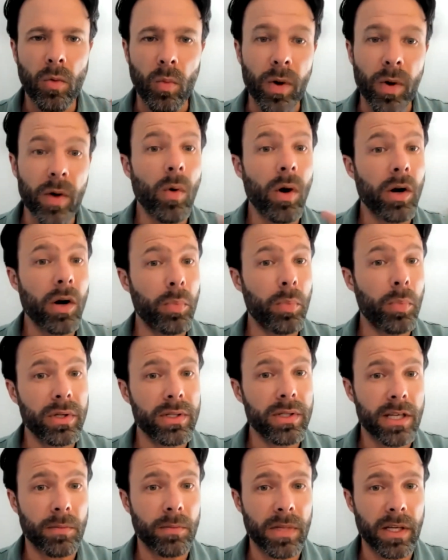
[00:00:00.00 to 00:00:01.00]
we want to
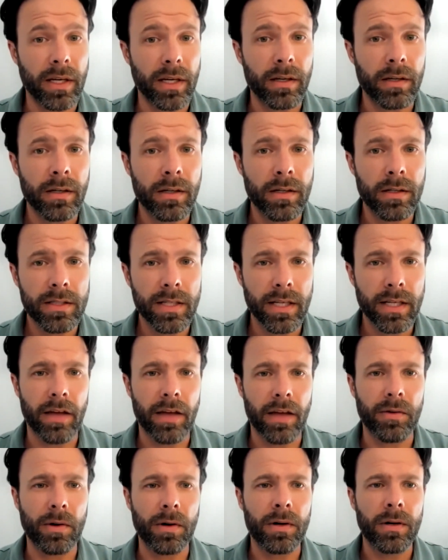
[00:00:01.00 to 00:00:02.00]
put something
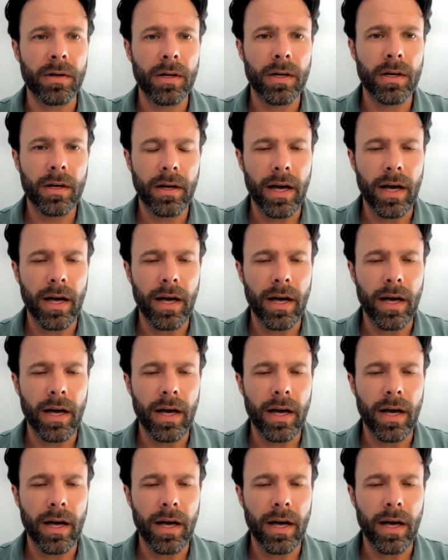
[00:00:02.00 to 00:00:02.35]
together